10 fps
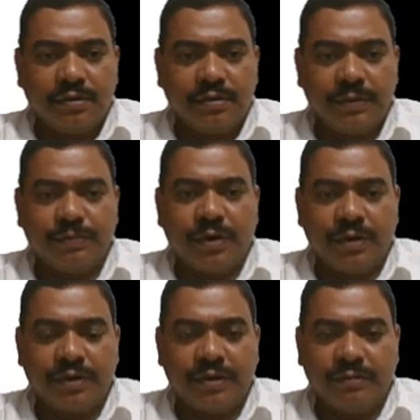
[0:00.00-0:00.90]
a
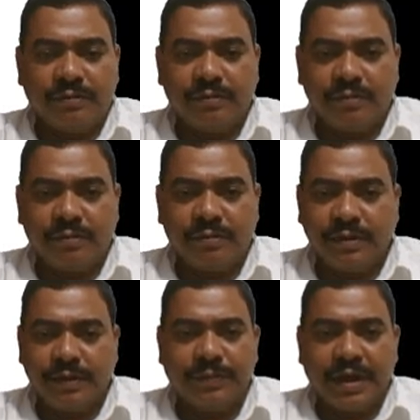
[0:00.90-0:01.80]
power of
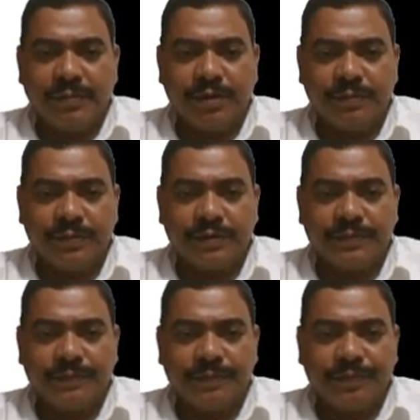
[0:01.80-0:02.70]
a prime number.
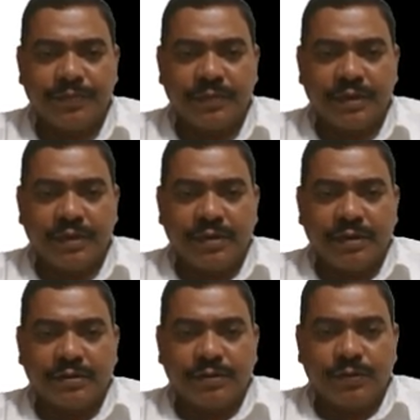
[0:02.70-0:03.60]

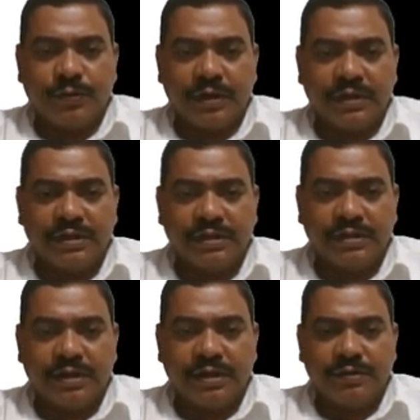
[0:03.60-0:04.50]
So known as a
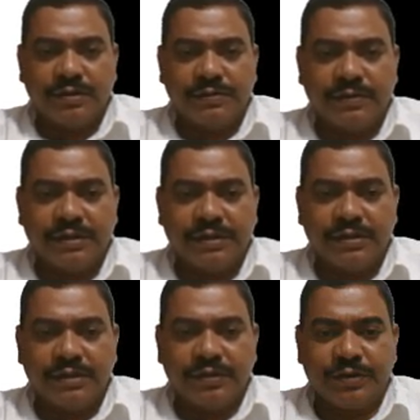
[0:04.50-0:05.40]
Galois field,
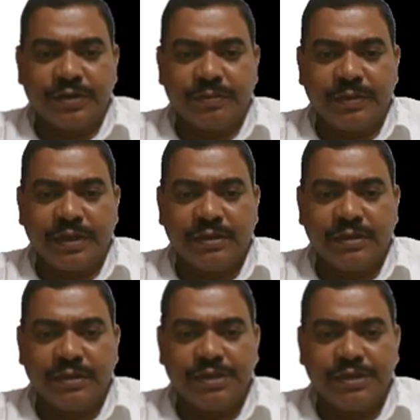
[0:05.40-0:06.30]
denoted by
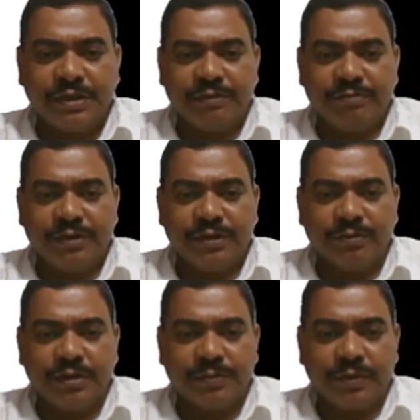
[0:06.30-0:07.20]
GF P to
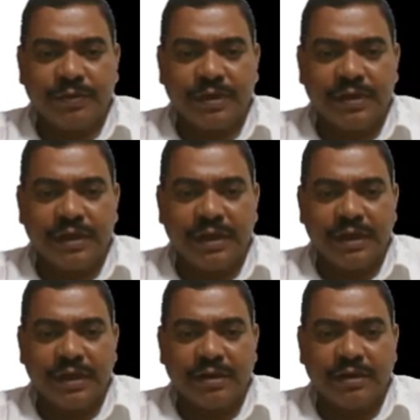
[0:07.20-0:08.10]
the power
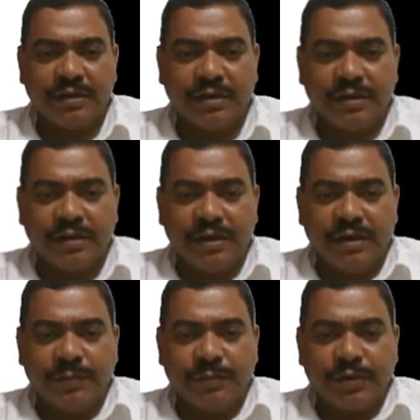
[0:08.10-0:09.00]
n. In
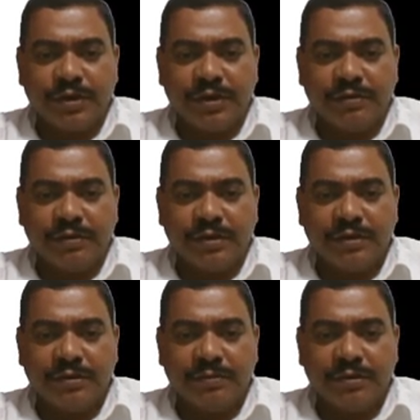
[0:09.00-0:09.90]
a particular,
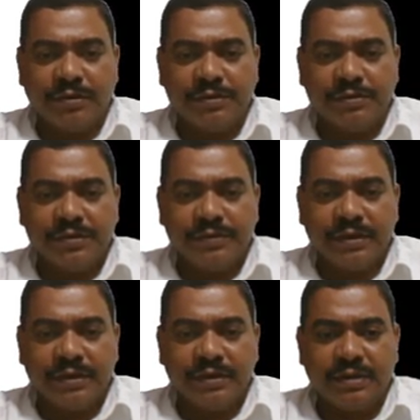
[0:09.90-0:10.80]
often we use the
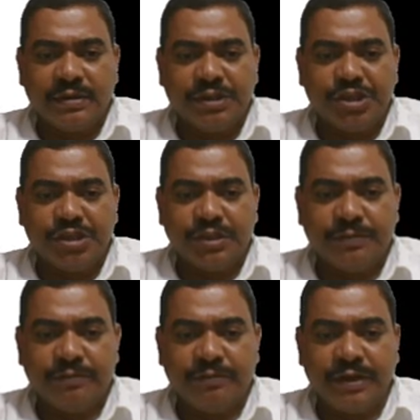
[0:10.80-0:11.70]
field GF
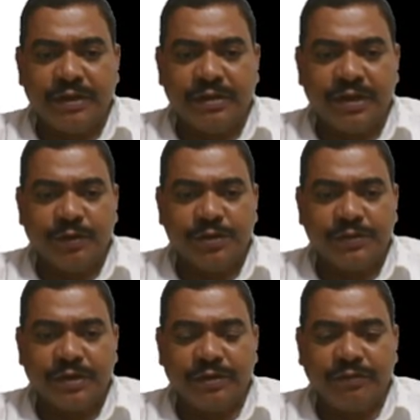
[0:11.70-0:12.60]
Galois
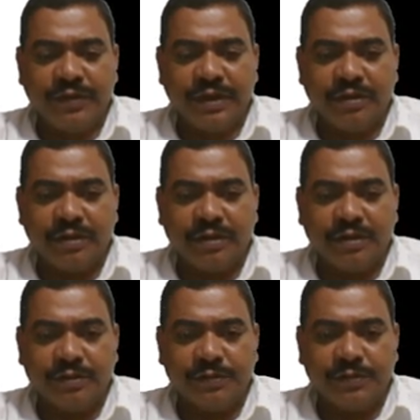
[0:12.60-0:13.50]
field of P and
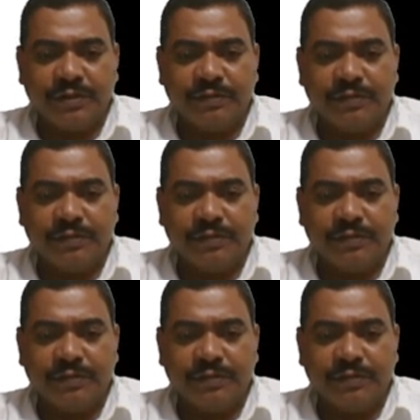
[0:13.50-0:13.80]
Galois field of